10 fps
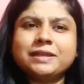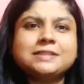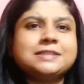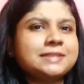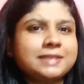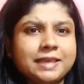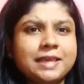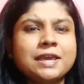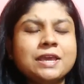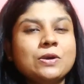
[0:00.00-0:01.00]
Let's
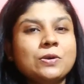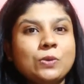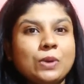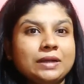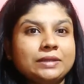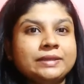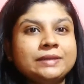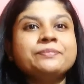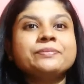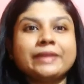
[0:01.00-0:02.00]
see who are the
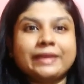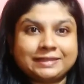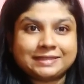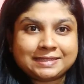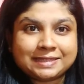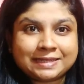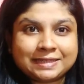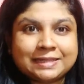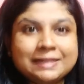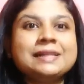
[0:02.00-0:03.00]

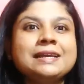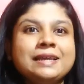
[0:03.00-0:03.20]
external